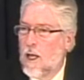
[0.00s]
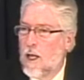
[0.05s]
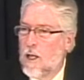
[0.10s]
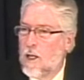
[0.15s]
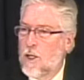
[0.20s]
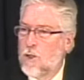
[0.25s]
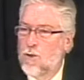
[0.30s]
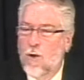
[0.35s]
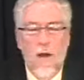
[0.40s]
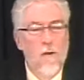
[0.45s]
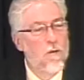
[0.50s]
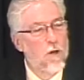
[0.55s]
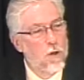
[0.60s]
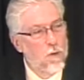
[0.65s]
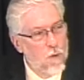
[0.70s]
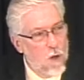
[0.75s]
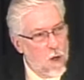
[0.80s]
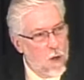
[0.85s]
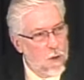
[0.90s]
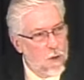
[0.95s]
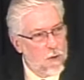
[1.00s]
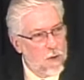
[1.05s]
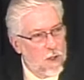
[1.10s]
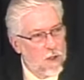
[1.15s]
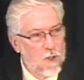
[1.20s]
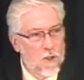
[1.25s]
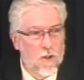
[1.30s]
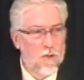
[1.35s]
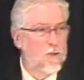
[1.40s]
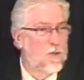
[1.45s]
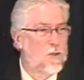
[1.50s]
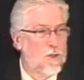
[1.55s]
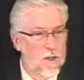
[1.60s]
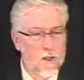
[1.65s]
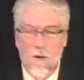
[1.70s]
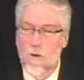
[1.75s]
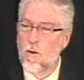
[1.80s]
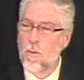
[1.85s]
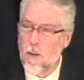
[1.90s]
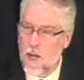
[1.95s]
This is
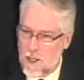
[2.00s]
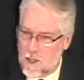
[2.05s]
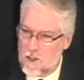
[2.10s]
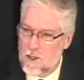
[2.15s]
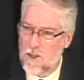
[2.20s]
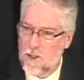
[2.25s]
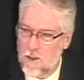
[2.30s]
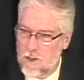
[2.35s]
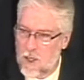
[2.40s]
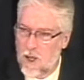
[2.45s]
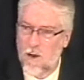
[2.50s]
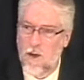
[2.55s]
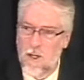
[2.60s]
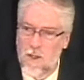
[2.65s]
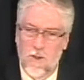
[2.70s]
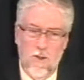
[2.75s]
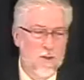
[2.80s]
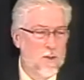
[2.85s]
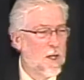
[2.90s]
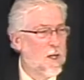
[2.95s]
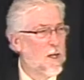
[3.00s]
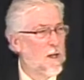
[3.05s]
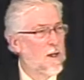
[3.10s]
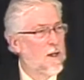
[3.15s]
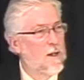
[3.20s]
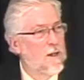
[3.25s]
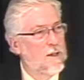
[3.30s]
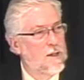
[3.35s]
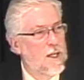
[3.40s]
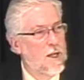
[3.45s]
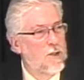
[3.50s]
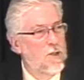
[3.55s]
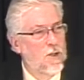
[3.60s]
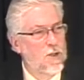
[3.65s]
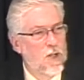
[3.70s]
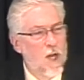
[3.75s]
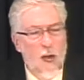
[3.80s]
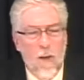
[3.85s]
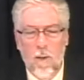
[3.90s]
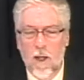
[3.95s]
going back to
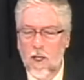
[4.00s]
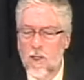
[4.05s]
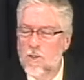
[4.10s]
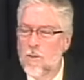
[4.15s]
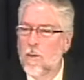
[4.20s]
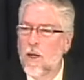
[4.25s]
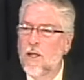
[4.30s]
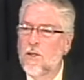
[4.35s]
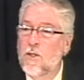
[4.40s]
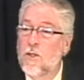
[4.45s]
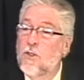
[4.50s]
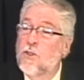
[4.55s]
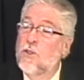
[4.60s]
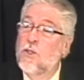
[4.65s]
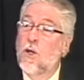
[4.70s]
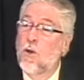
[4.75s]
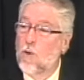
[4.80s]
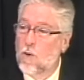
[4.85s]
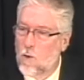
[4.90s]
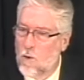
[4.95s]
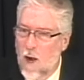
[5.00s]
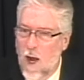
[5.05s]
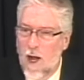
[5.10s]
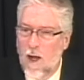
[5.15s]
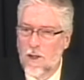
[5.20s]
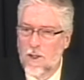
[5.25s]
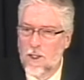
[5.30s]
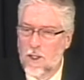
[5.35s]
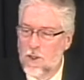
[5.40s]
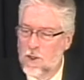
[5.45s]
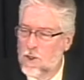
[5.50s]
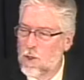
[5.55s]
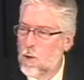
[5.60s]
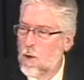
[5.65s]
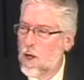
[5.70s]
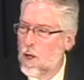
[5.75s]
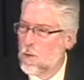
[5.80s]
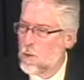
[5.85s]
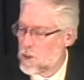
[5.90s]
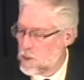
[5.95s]
Tess's comments about the Silk Route and so
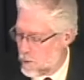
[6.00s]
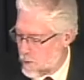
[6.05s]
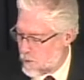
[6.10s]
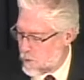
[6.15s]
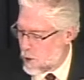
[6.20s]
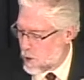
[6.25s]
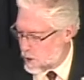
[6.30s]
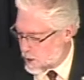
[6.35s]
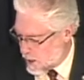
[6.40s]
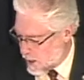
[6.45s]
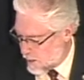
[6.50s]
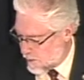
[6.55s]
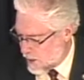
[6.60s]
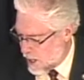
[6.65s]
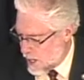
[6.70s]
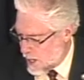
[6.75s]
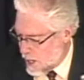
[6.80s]
on, which we've heard of.